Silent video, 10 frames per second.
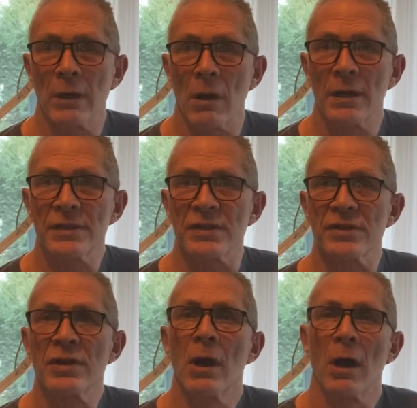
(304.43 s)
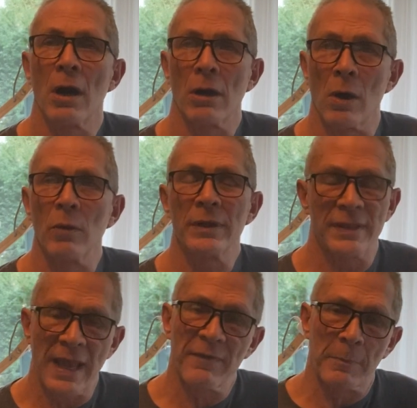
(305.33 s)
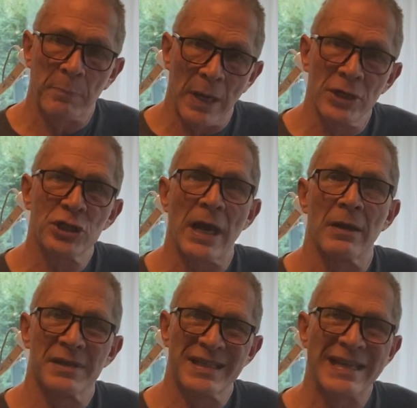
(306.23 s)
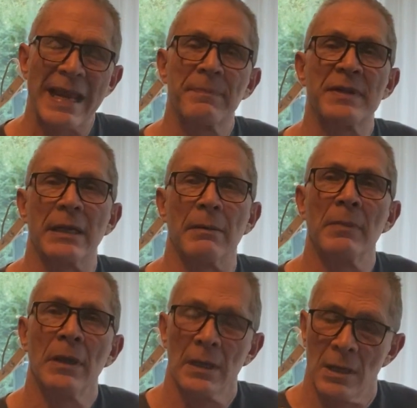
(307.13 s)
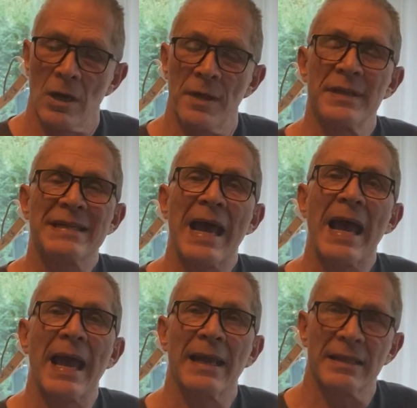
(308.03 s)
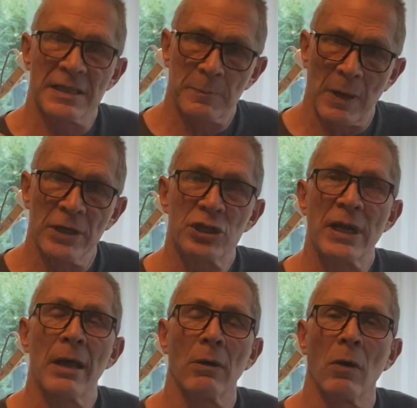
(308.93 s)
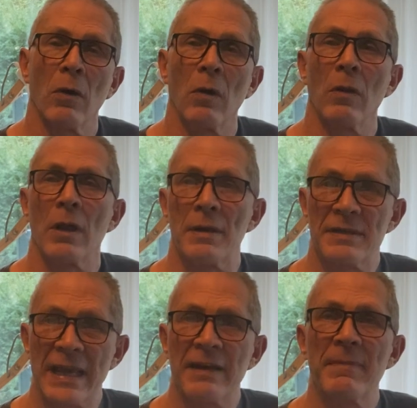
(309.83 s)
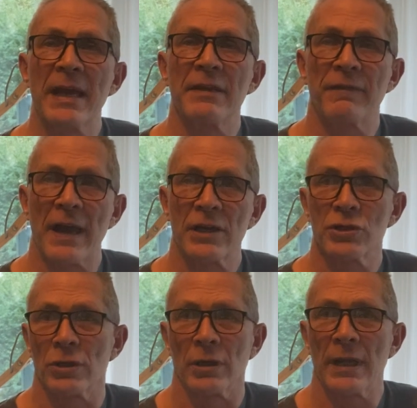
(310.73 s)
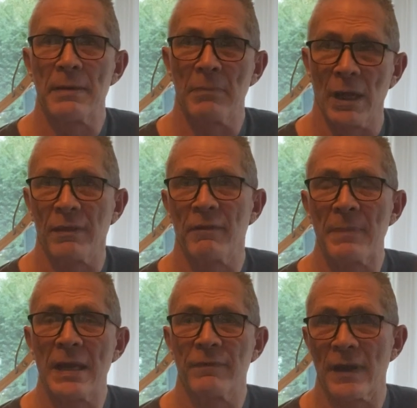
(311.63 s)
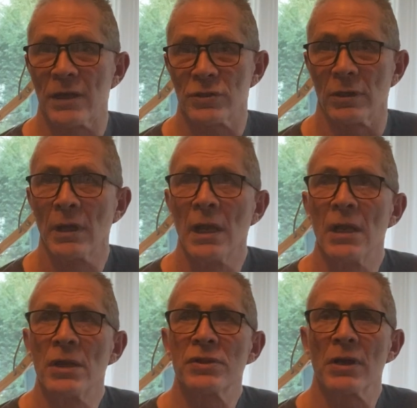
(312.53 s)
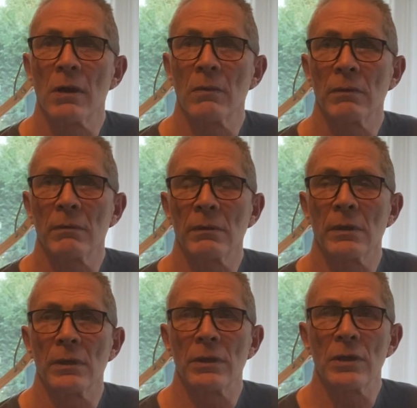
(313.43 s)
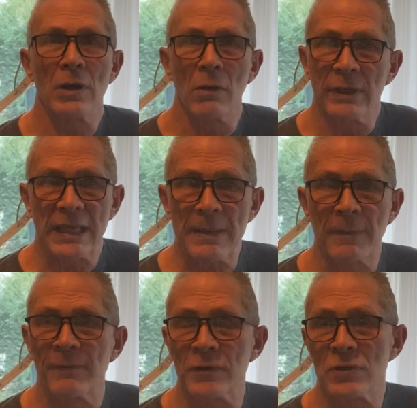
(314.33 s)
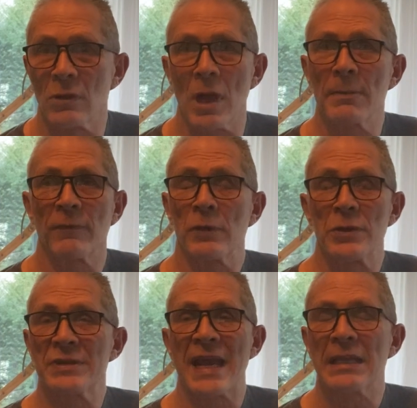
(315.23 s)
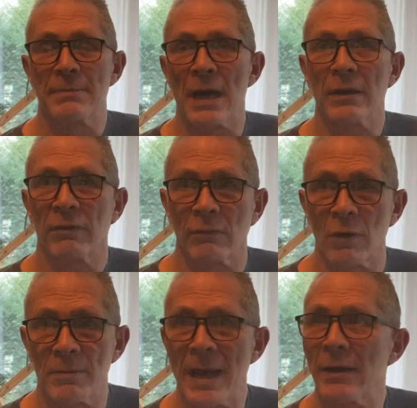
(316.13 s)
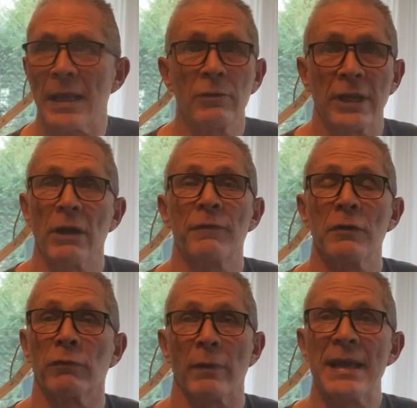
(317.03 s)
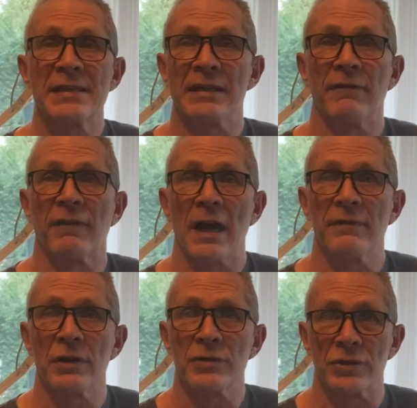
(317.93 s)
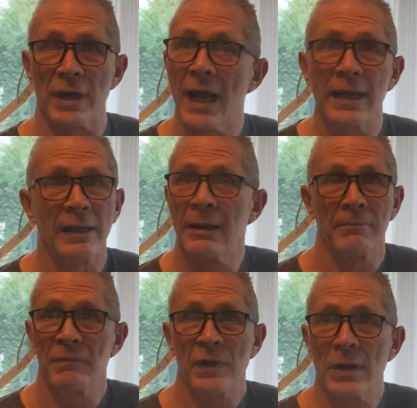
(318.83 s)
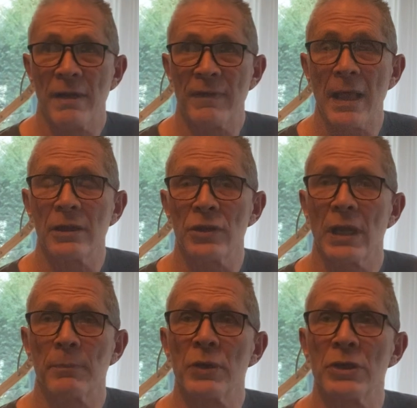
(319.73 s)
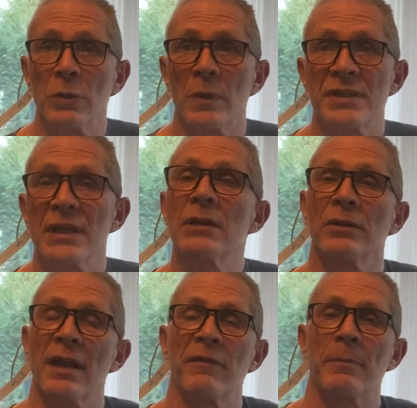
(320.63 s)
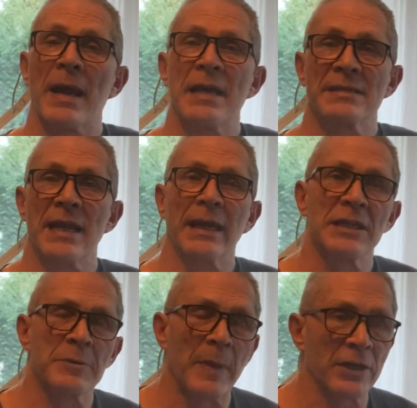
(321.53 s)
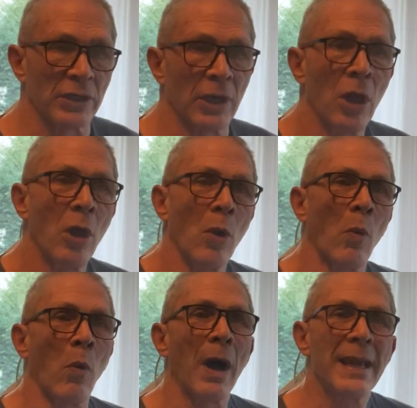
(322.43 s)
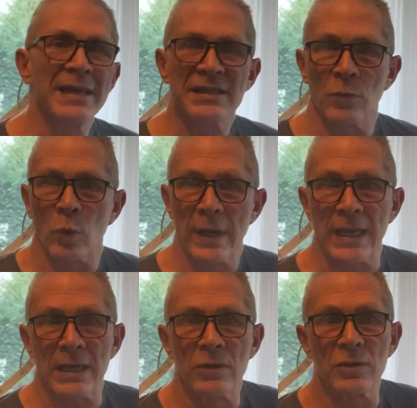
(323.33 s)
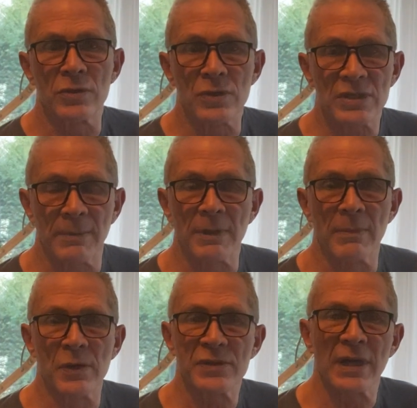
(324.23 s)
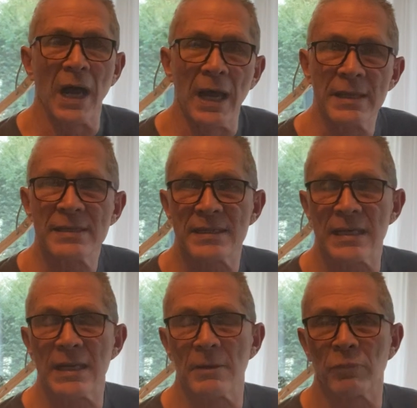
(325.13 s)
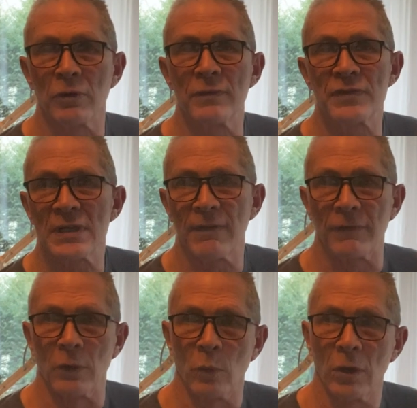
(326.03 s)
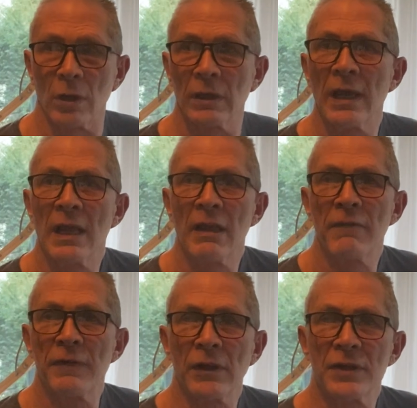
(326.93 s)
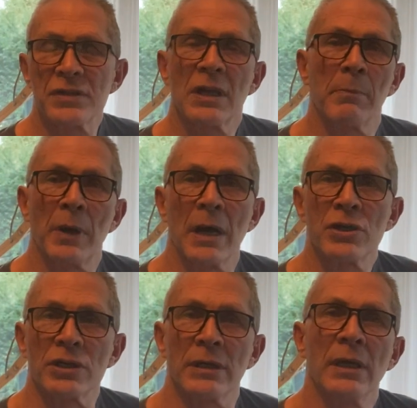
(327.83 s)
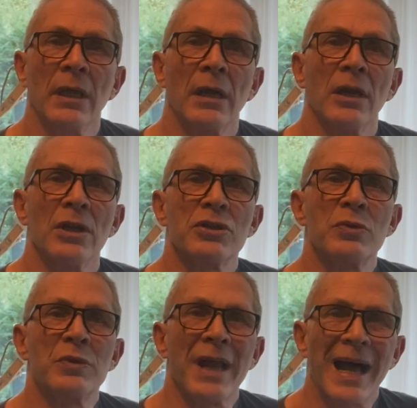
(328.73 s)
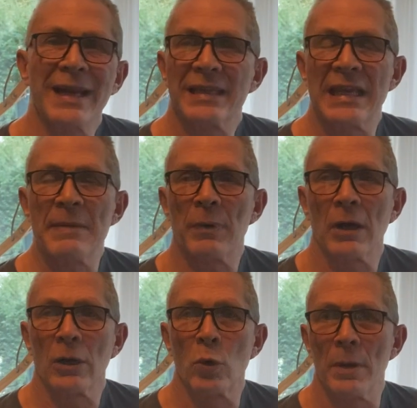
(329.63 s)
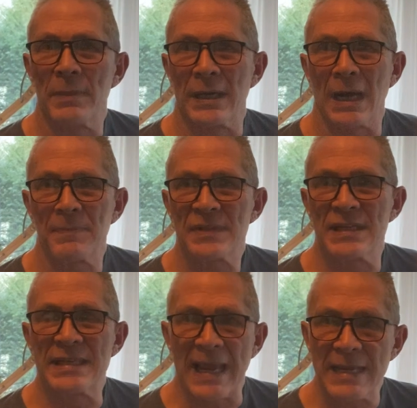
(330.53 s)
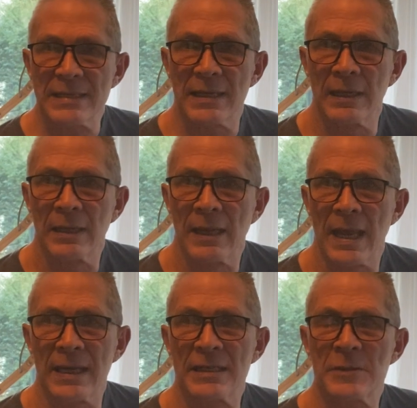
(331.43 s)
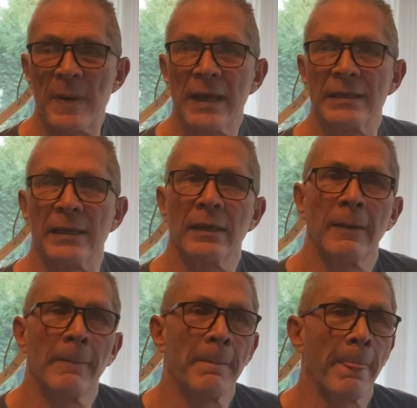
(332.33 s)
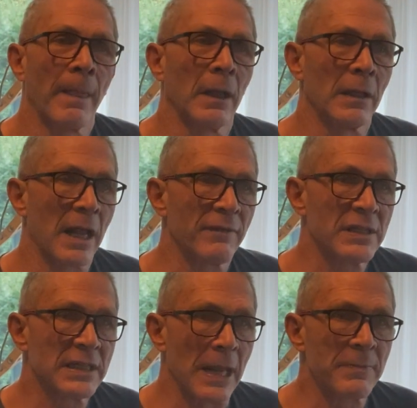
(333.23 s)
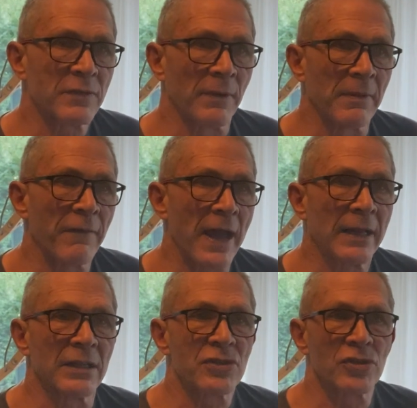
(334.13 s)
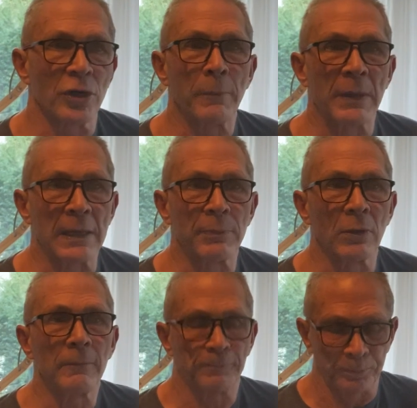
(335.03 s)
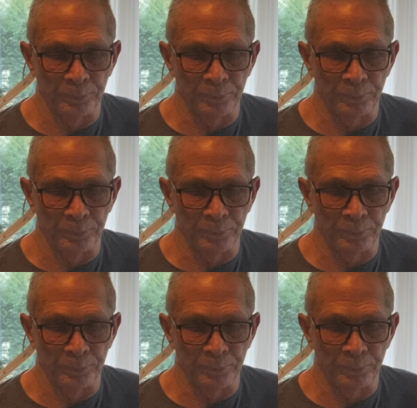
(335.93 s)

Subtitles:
harnesses are only, they have a punch out stamped in them on the tag that's punched out a hole on date of manufacture and month of manufacture. So you can only keep them for so long before you take them out and throw them out. I don't care if you've raced in 5 years or not, they're not valid. You got to put new ones in, you'll never pass tech inspection. Why is it we, who do some of the most un-CE approved stuff in the world, feel this compunction to not keep our equipment up to date and inspected? A lot of it stems from the fact that certain people